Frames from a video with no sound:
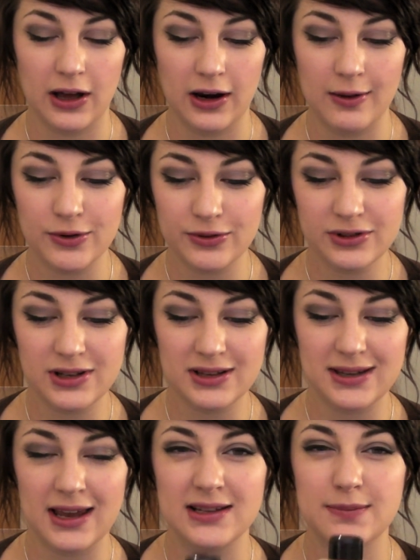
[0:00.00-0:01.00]
And I would also
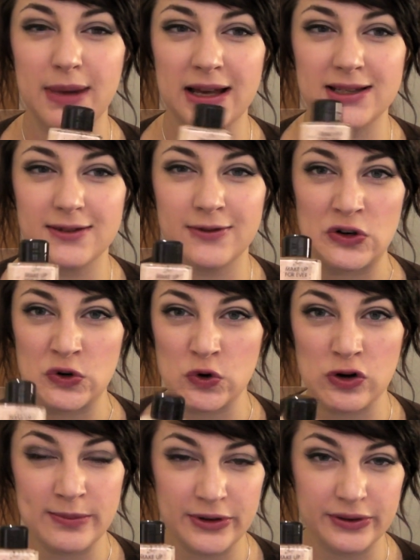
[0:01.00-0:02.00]
say it's best for
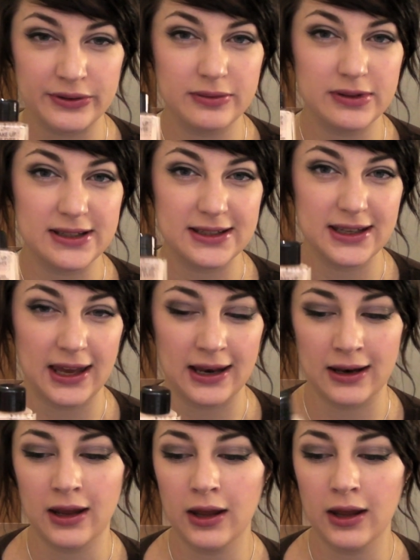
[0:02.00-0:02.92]
normal skin.